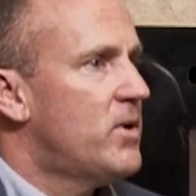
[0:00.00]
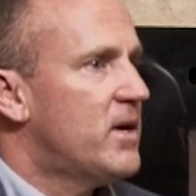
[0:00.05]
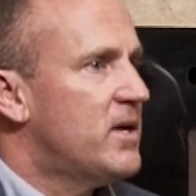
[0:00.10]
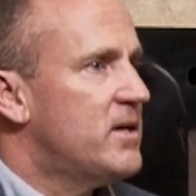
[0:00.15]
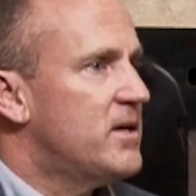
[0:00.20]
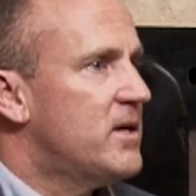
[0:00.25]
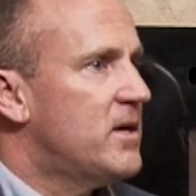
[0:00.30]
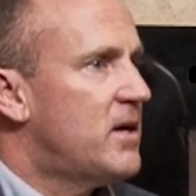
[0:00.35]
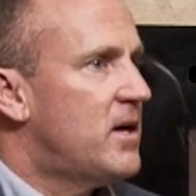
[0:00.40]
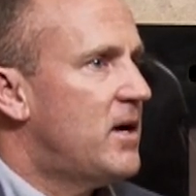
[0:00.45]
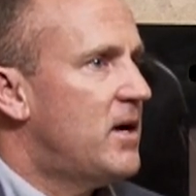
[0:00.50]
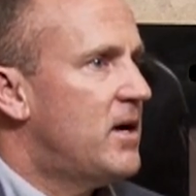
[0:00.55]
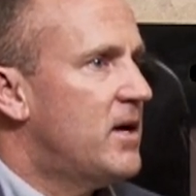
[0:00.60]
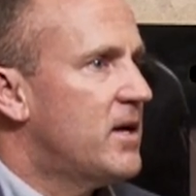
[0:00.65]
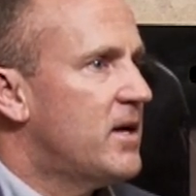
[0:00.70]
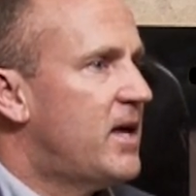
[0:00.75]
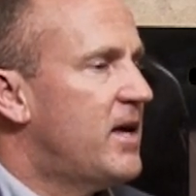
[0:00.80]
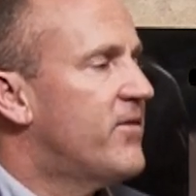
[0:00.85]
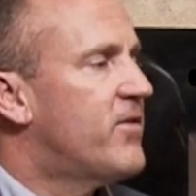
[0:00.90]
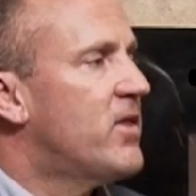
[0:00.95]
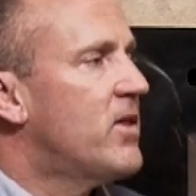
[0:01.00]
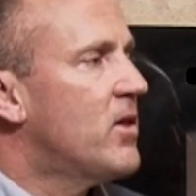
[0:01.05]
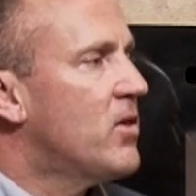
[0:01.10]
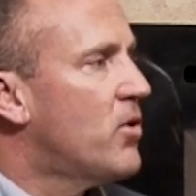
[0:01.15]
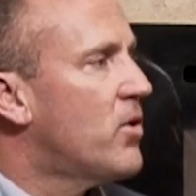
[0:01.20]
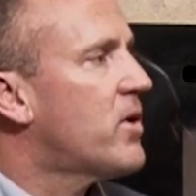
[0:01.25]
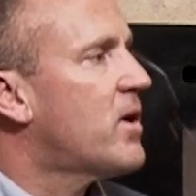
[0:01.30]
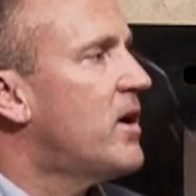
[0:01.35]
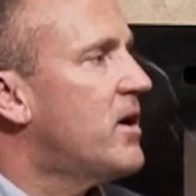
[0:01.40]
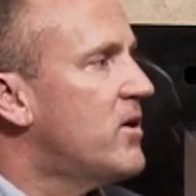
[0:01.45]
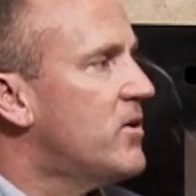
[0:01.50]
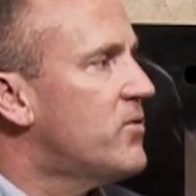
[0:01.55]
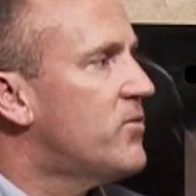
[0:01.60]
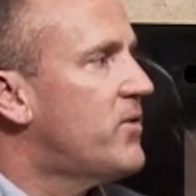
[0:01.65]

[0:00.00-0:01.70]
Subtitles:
and given the look on your